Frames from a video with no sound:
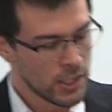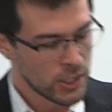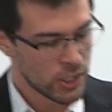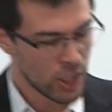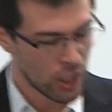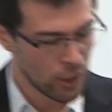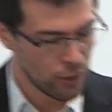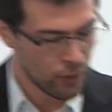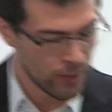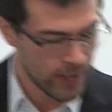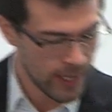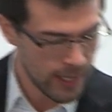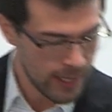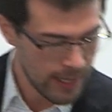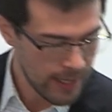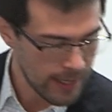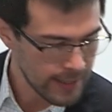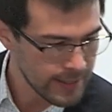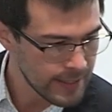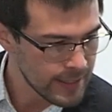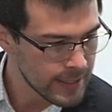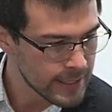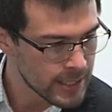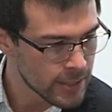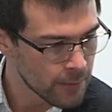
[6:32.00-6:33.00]
So, looking
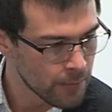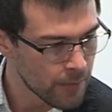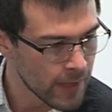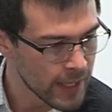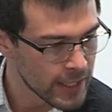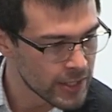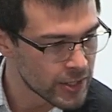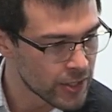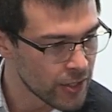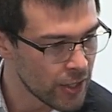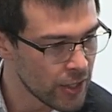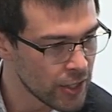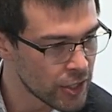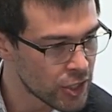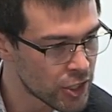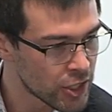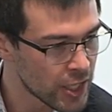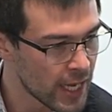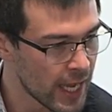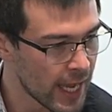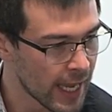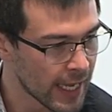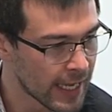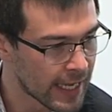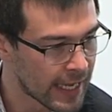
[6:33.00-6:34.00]
at some
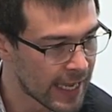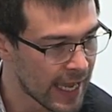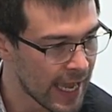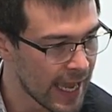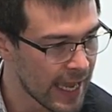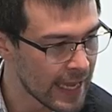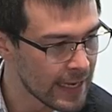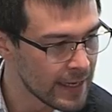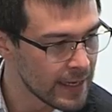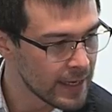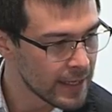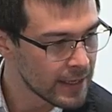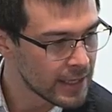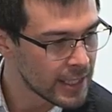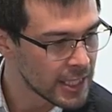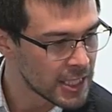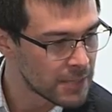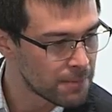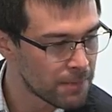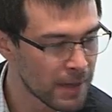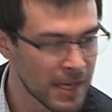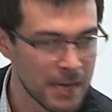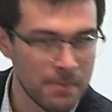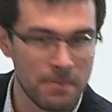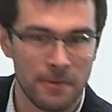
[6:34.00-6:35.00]
research again
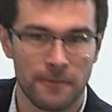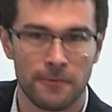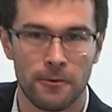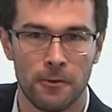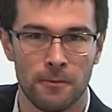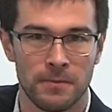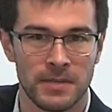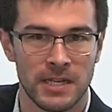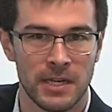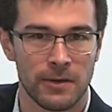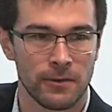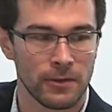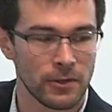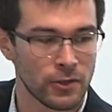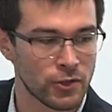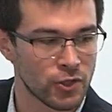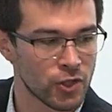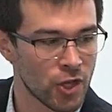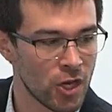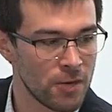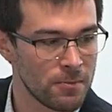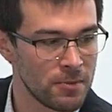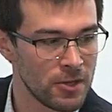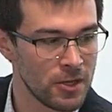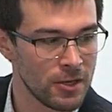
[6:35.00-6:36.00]
that's been performed here at La
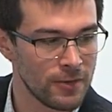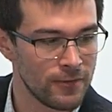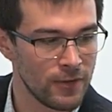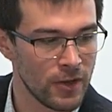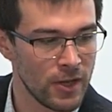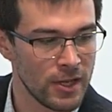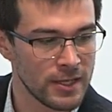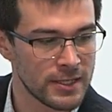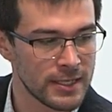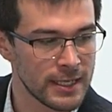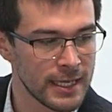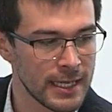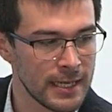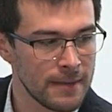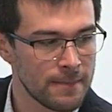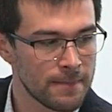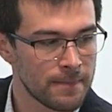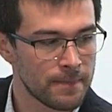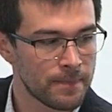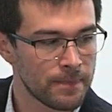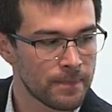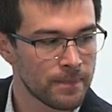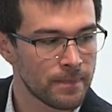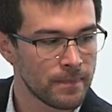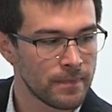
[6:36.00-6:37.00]
Trobe University
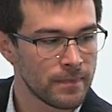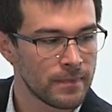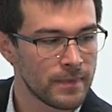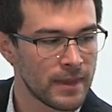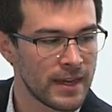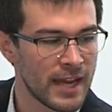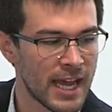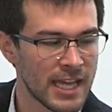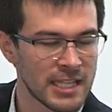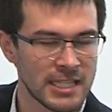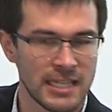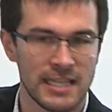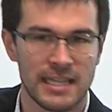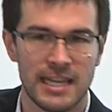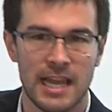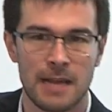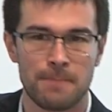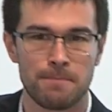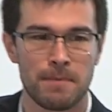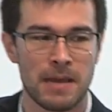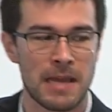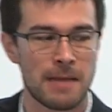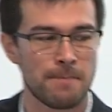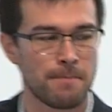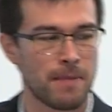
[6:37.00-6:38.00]
but hasn't
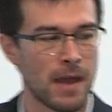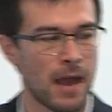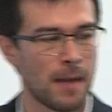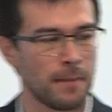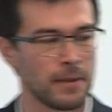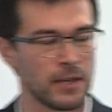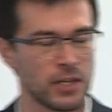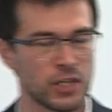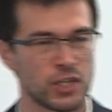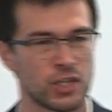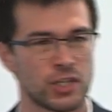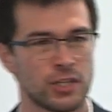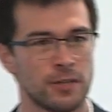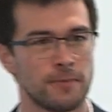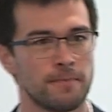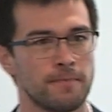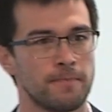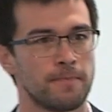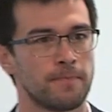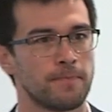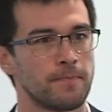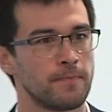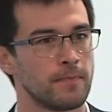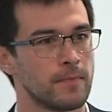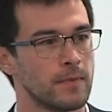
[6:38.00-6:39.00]
yet been published.
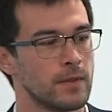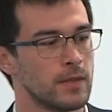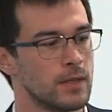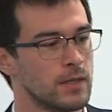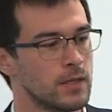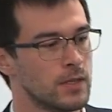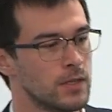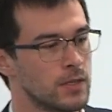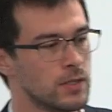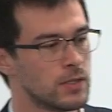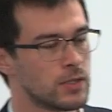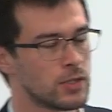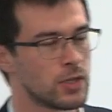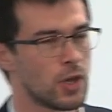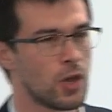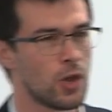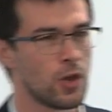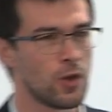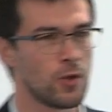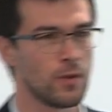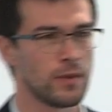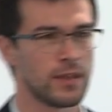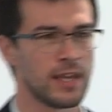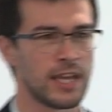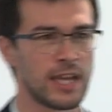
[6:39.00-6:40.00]

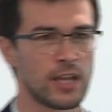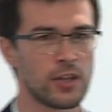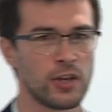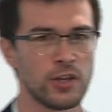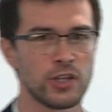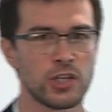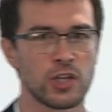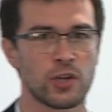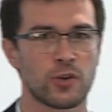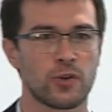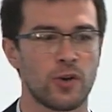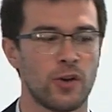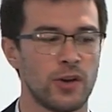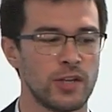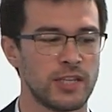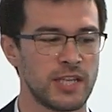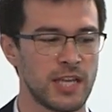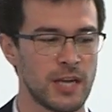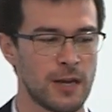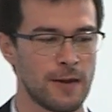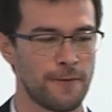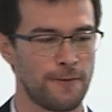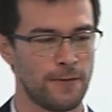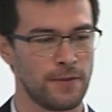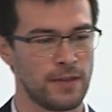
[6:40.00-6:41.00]
So, the inclusion
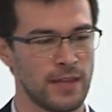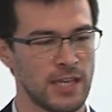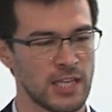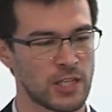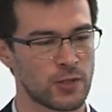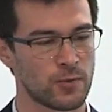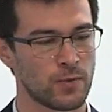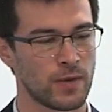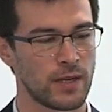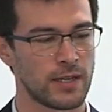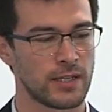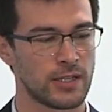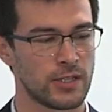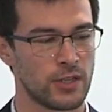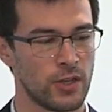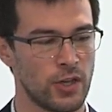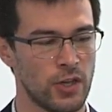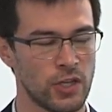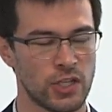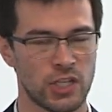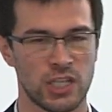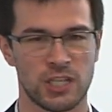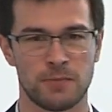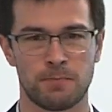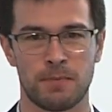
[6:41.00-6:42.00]
criteria for this
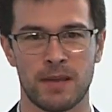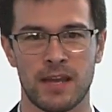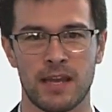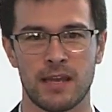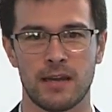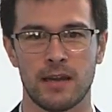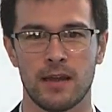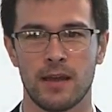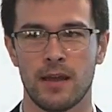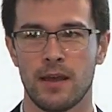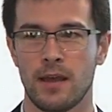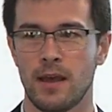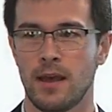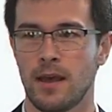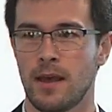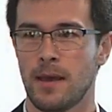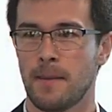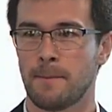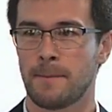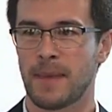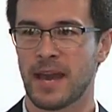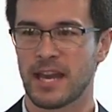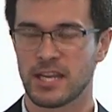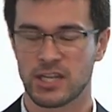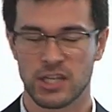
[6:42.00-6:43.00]
research has been
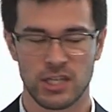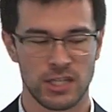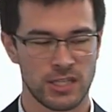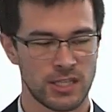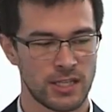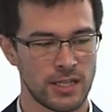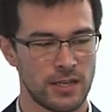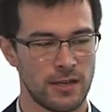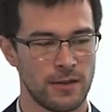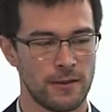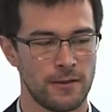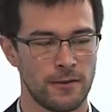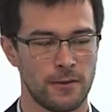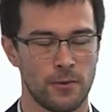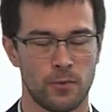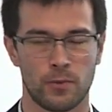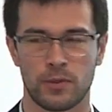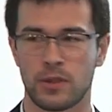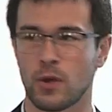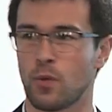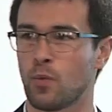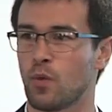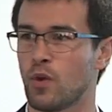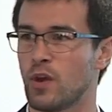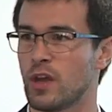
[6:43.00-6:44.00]
patients that, are,
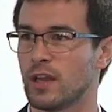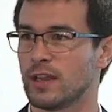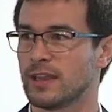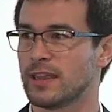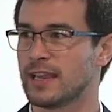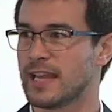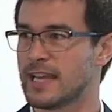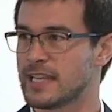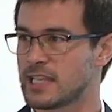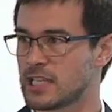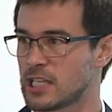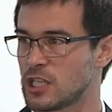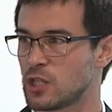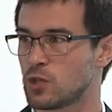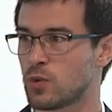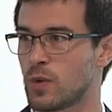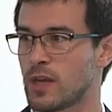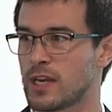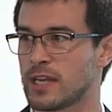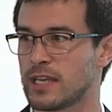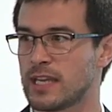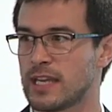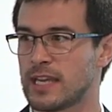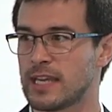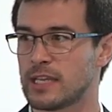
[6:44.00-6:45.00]
that were less than
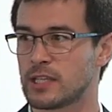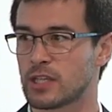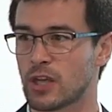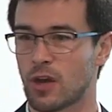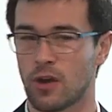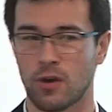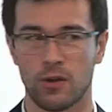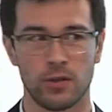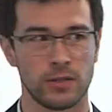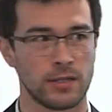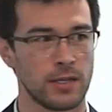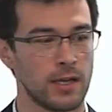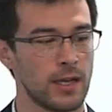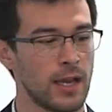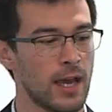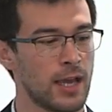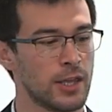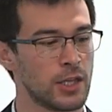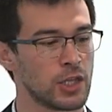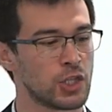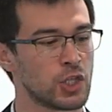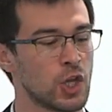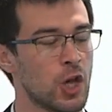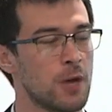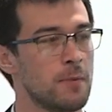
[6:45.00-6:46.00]
20 years old
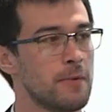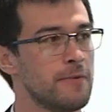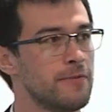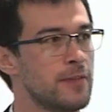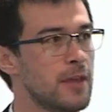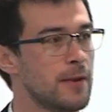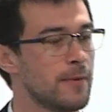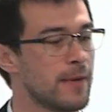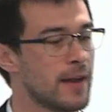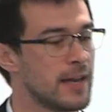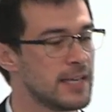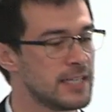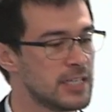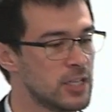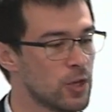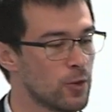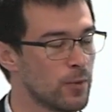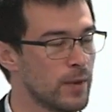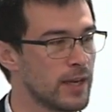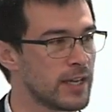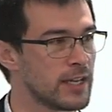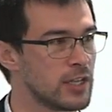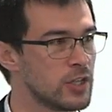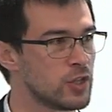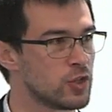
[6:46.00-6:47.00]
at the time of their
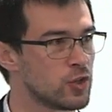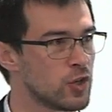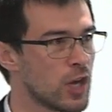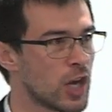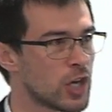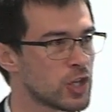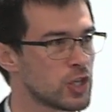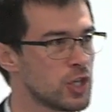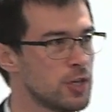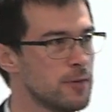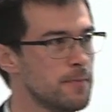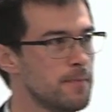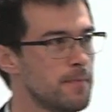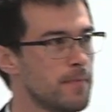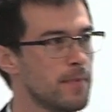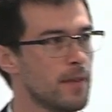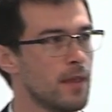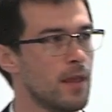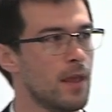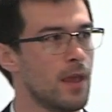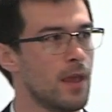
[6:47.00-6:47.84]
ACL reconstruction